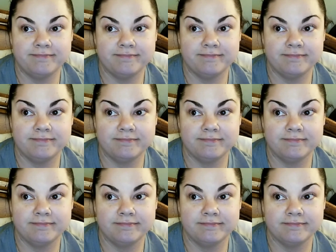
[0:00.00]

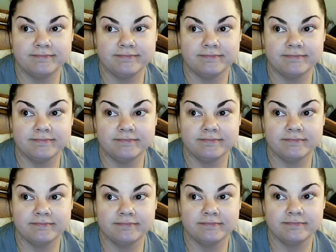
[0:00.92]

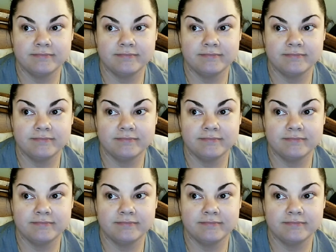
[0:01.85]
No one is speaking in this clip.